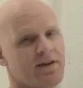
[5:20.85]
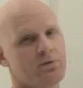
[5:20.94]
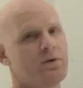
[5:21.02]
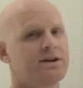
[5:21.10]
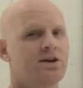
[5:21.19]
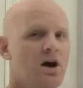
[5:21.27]
to that
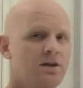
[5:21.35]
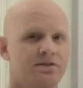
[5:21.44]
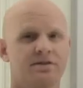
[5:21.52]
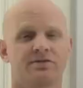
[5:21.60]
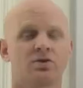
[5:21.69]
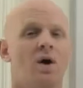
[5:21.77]
rate
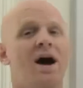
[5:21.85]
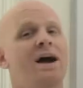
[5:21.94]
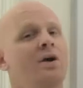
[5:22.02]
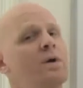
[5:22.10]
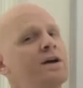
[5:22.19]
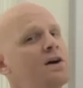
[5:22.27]
constant. So a
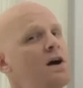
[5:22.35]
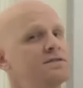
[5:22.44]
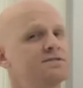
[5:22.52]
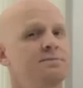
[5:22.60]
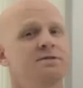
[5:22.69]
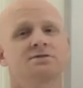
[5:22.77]
higher rate
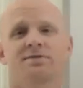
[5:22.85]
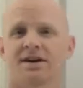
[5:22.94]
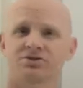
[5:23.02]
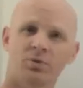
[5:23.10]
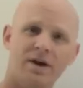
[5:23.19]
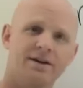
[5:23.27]
constant means a
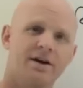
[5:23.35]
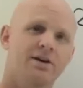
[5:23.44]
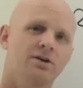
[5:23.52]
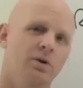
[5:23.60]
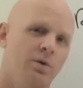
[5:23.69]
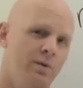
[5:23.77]
faster rate, and
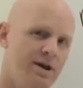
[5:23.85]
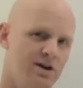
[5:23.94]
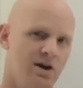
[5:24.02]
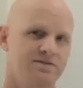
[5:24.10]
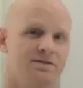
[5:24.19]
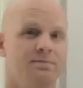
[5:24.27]
a lower rate
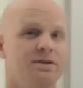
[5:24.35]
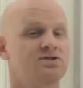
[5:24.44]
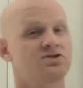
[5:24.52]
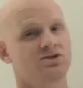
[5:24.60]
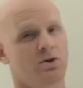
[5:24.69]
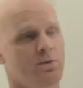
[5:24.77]
constant means
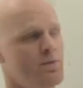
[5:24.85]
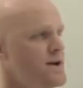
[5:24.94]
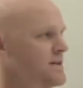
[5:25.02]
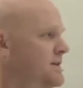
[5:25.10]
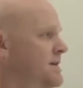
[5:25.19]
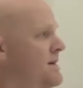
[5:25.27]
a slower
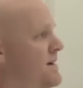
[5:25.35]
rate.